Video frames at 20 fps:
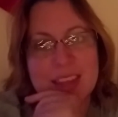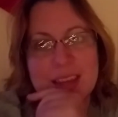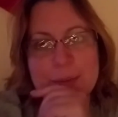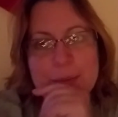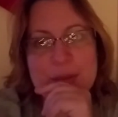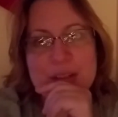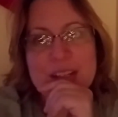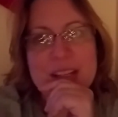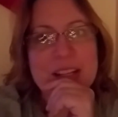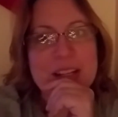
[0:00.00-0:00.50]

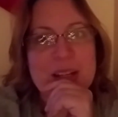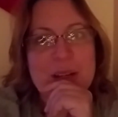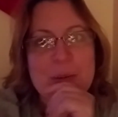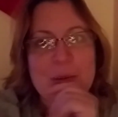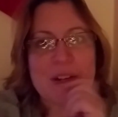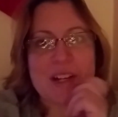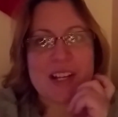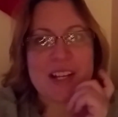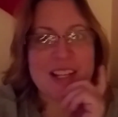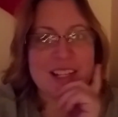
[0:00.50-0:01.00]

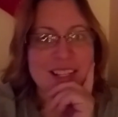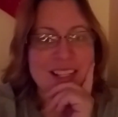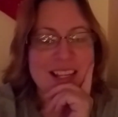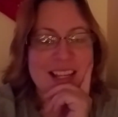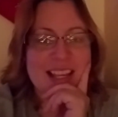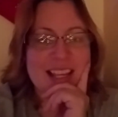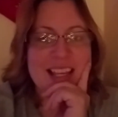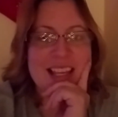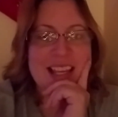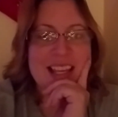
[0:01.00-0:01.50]
anyways,
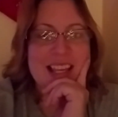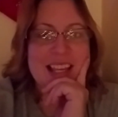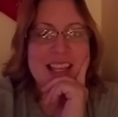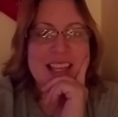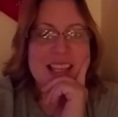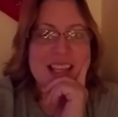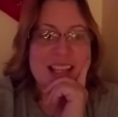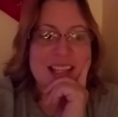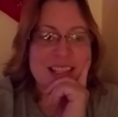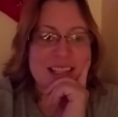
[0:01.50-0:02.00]

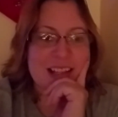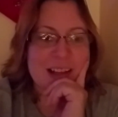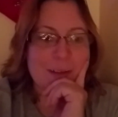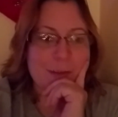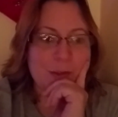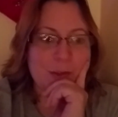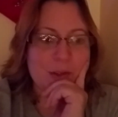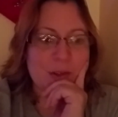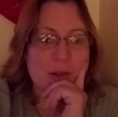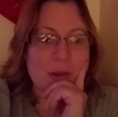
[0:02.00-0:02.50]
yeah, it's
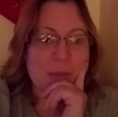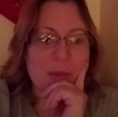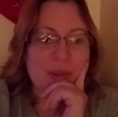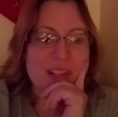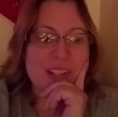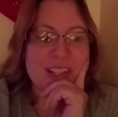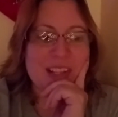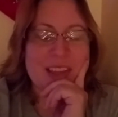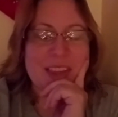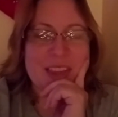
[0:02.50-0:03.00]
never a
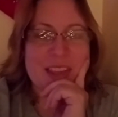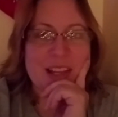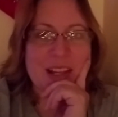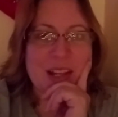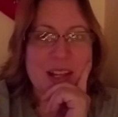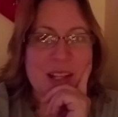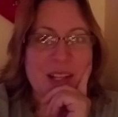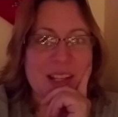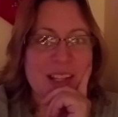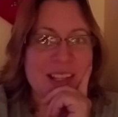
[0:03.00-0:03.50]
pleasant
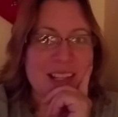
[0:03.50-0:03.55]
thing.